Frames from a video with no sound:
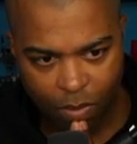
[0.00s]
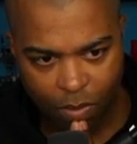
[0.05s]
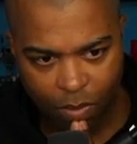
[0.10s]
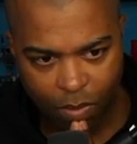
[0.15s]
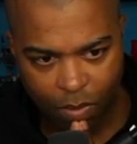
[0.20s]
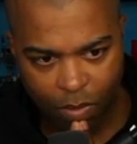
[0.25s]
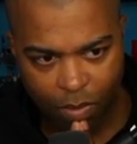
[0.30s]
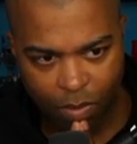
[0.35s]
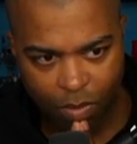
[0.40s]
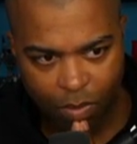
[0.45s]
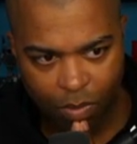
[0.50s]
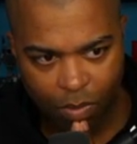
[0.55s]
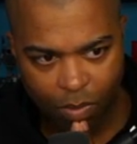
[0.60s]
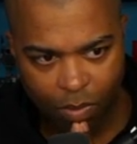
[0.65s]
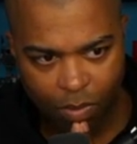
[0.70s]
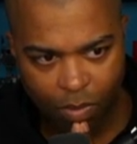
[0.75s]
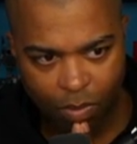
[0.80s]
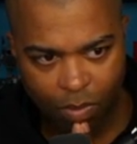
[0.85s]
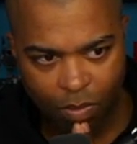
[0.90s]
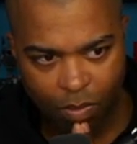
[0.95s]

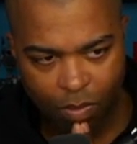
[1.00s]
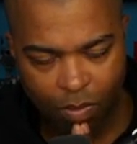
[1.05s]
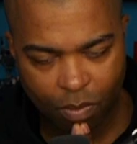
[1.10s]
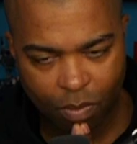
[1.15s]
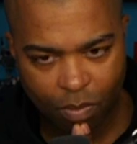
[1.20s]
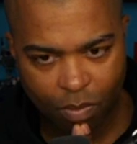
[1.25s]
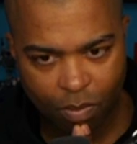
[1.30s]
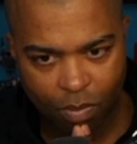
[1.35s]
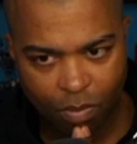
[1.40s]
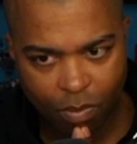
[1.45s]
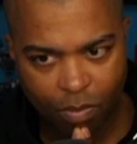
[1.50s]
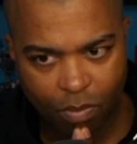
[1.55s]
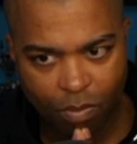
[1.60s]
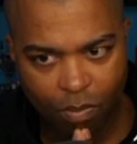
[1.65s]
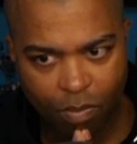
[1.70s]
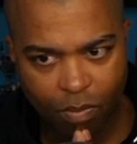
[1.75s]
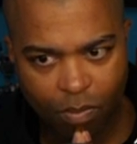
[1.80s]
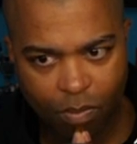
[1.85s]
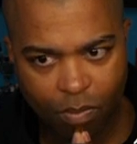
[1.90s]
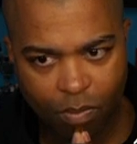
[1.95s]

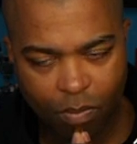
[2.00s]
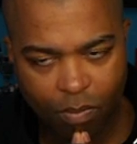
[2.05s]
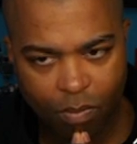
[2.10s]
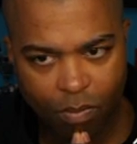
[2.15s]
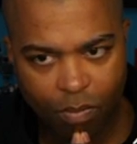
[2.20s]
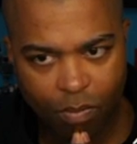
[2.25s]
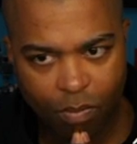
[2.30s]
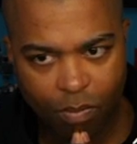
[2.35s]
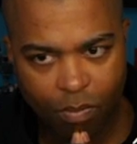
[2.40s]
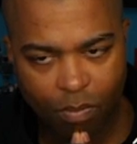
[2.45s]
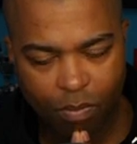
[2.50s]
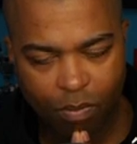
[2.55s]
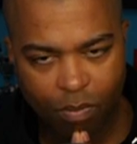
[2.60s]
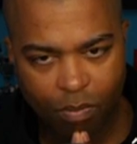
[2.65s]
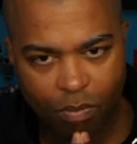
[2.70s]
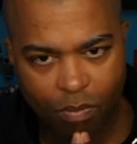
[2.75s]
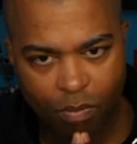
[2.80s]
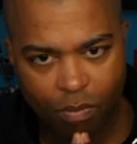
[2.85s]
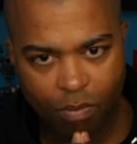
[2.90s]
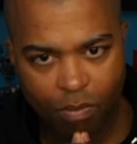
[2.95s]

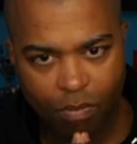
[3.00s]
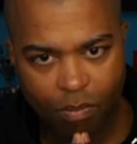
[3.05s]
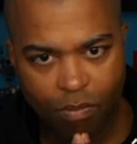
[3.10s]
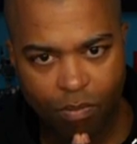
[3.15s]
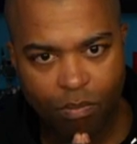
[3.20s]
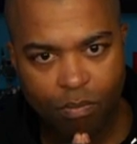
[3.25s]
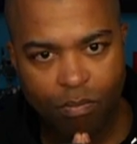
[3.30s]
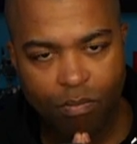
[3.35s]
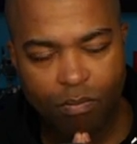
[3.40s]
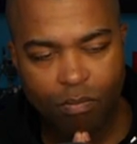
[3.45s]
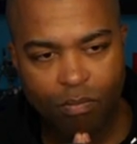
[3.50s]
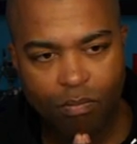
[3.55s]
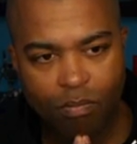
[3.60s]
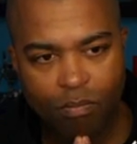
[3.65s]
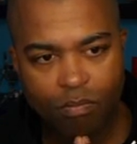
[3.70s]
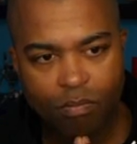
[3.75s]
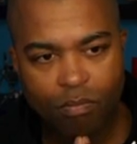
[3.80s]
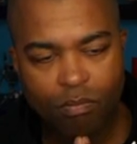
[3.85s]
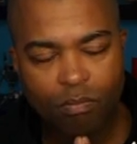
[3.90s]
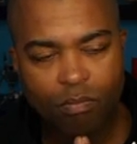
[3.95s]

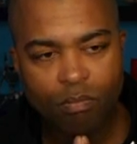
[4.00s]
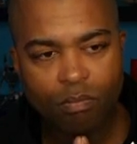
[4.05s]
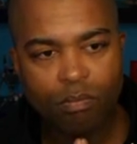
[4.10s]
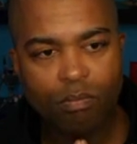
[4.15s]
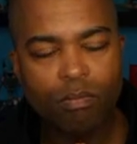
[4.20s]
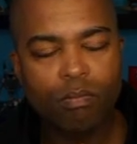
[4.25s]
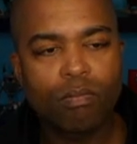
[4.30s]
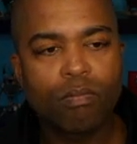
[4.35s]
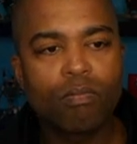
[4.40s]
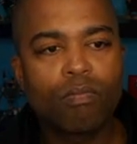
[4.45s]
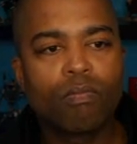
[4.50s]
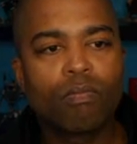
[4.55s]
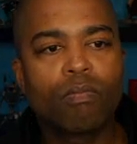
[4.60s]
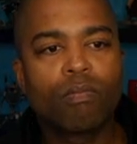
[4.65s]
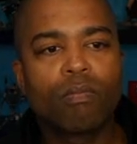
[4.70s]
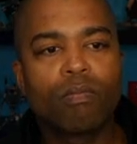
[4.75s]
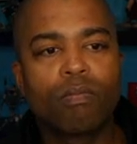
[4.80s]
No words are spoken by the person on screen.